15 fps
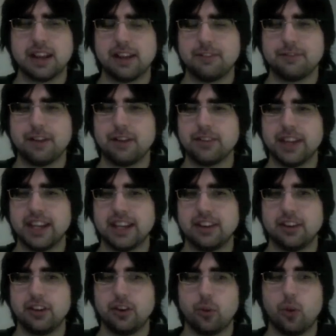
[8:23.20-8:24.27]
found like
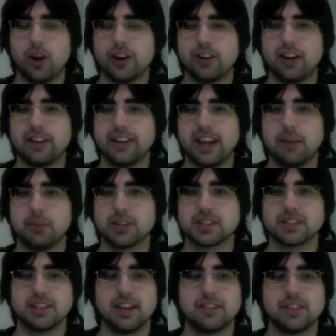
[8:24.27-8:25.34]
you're wandering around
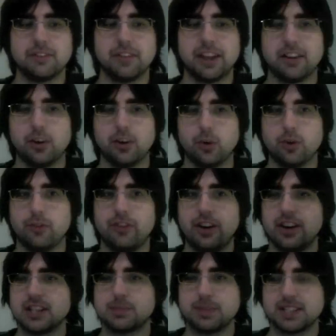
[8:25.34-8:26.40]
aimlessly. You have to like go to a
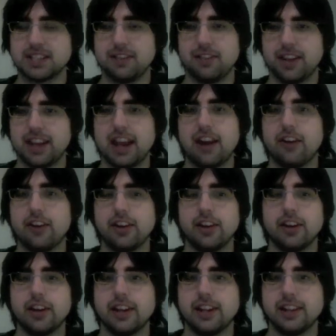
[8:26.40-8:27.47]
very specific
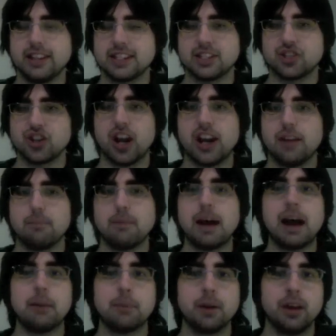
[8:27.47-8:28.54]
area in this giant
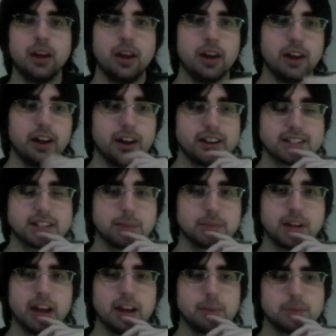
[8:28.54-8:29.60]
map
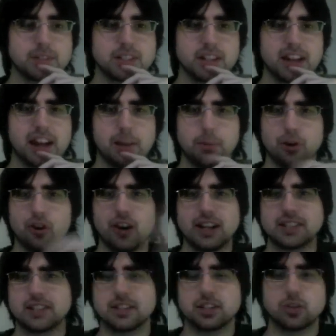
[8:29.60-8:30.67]
sometimes to kind of
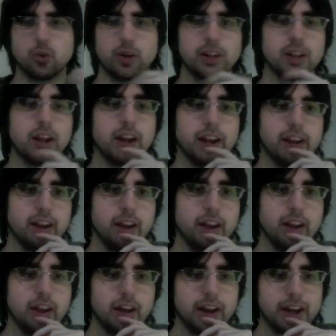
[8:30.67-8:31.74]
progress the storyline.
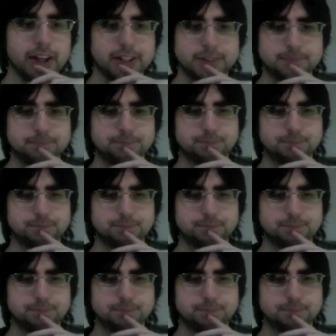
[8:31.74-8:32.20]
But